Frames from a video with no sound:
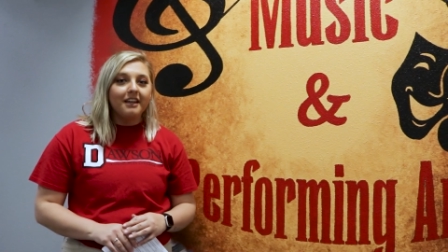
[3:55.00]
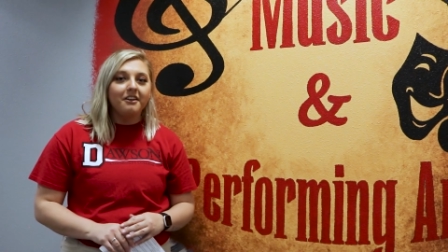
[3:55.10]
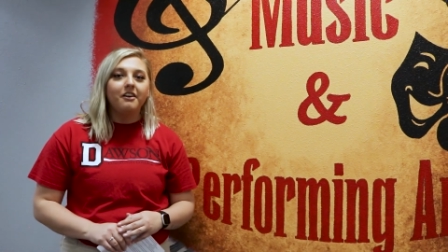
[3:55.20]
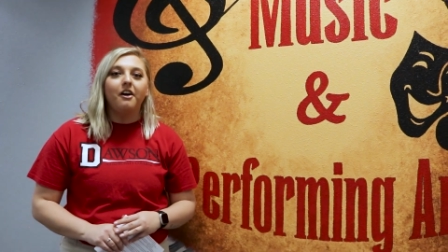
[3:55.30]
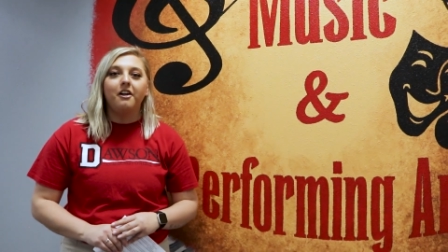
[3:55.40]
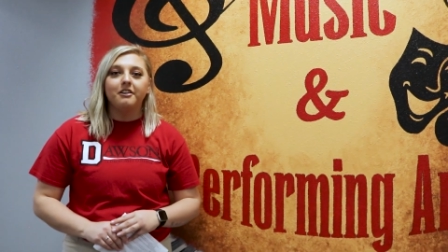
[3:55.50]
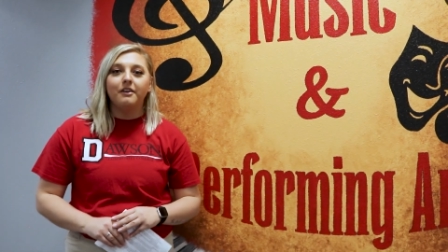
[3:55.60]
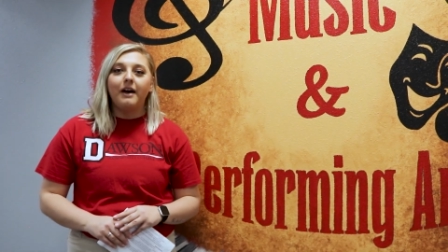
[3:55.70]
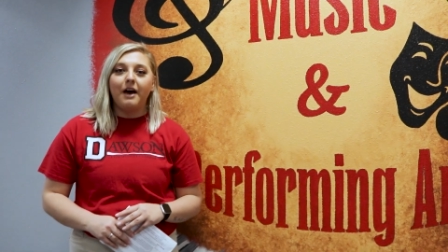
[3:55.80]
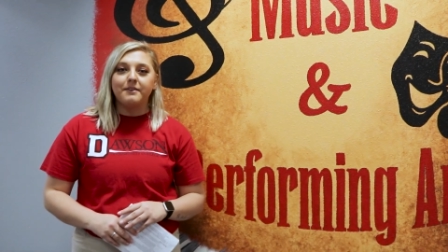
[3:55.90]
Center
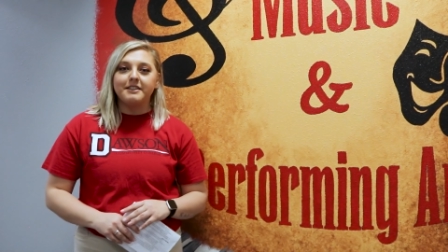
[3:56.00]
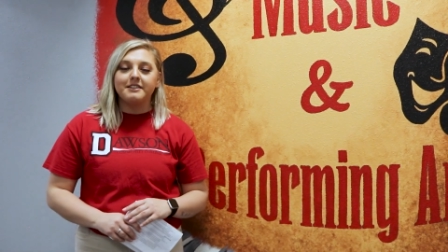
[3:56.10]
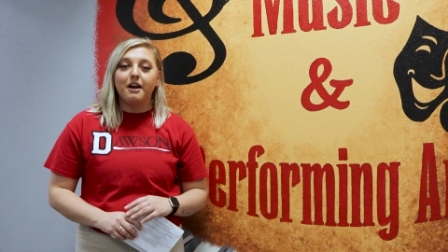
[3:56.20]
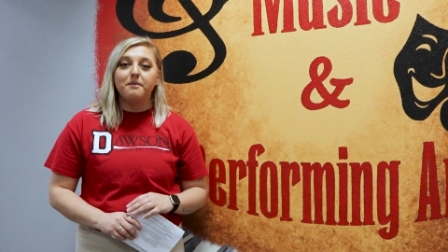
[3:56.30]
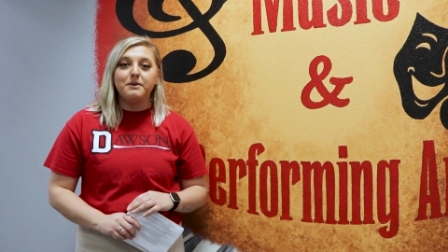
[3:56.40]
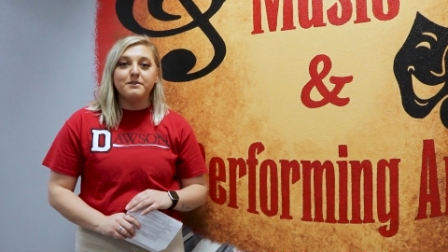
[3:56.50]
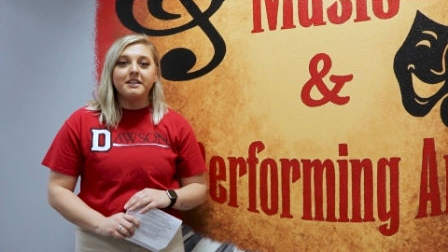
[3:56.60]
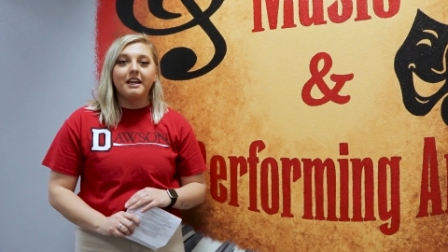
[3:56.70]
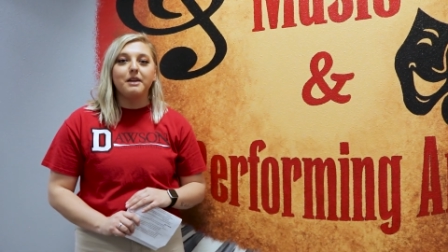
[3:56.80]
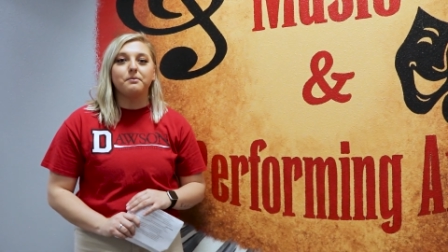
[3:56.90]
also houses our
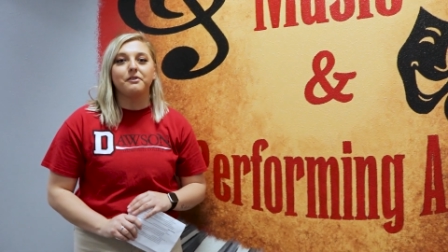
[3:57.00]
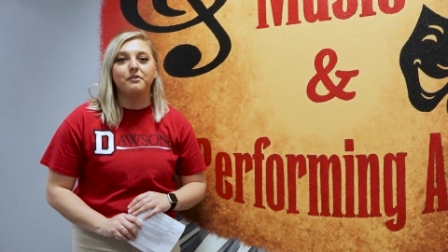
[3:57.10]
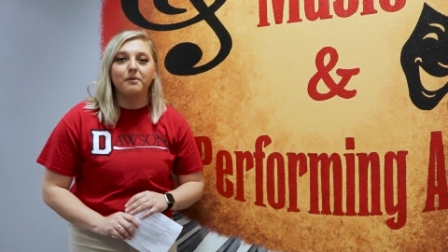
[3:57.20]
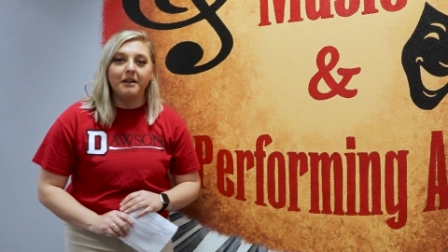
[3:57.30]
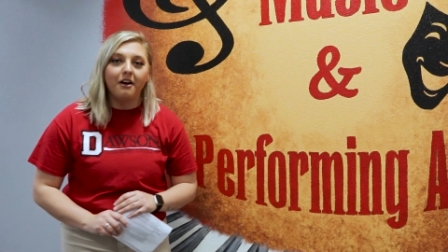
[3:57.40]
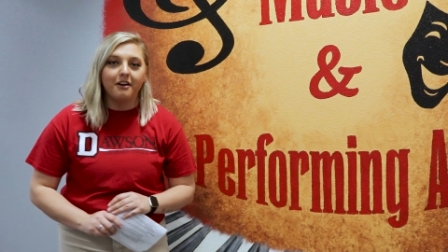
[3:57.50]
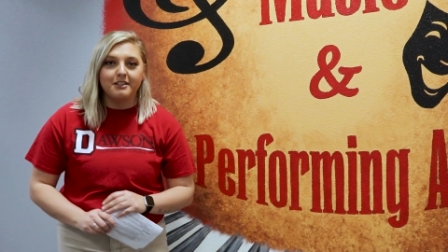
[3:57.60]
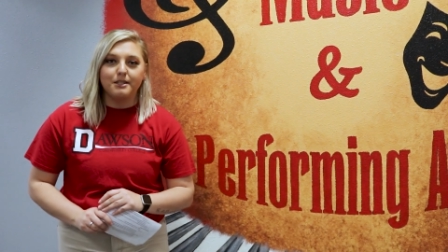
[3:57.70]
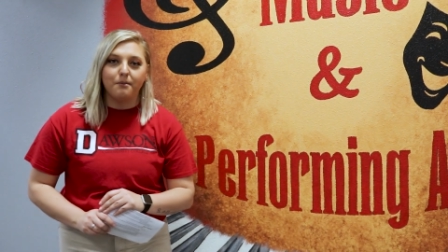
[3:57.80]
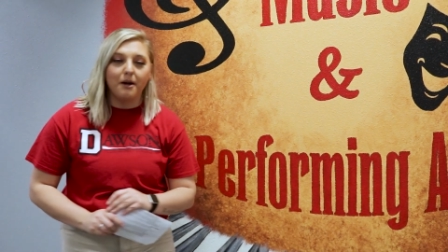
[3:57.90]
music and performing
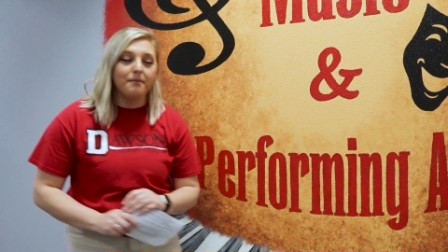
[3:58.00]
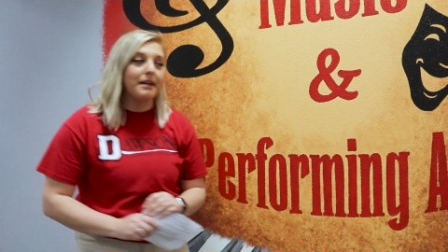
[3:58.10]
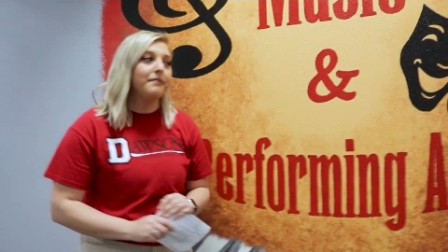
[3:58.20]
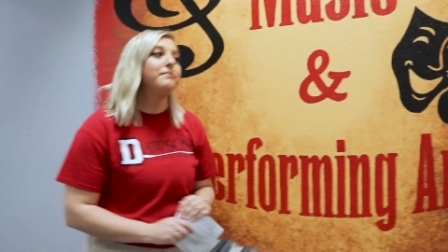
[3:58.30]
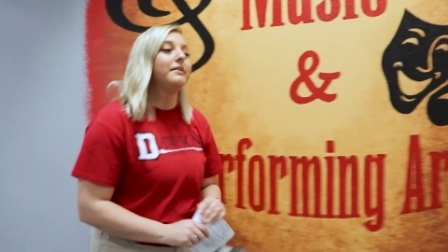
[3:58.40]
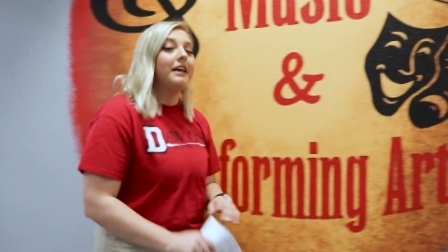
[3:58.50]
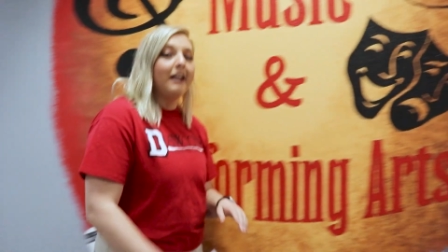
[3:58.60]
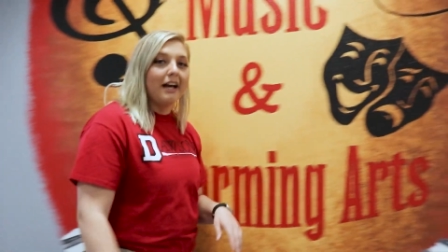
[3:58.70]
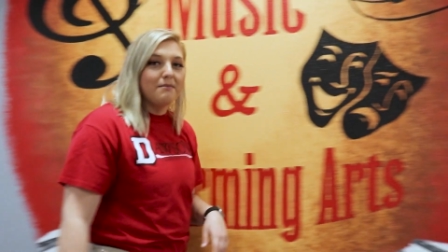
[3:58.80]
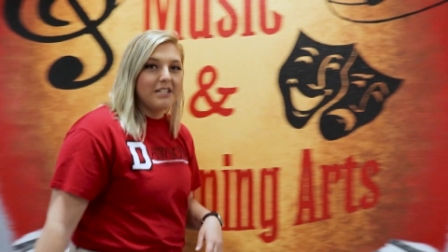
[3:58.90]
arts department.
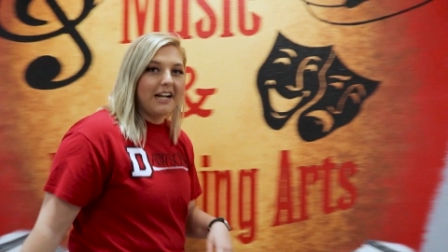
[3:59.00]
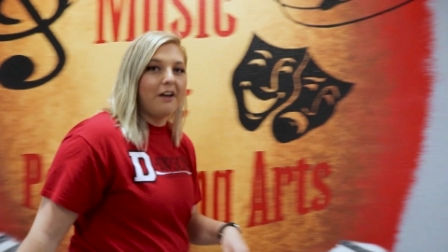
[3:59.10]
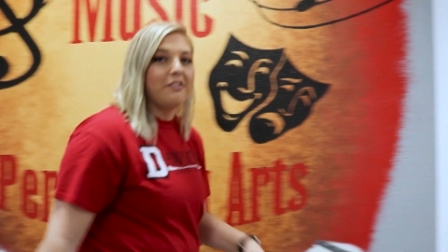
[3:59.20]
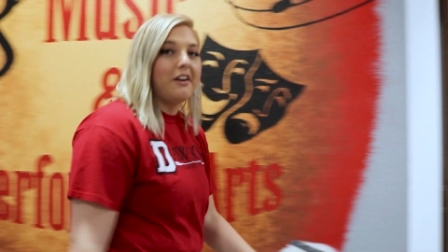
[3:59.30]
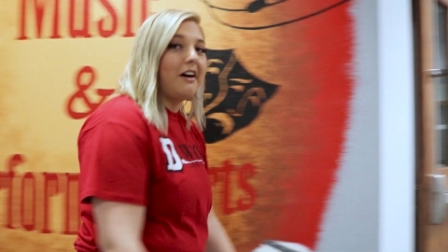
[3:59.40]
Come check out the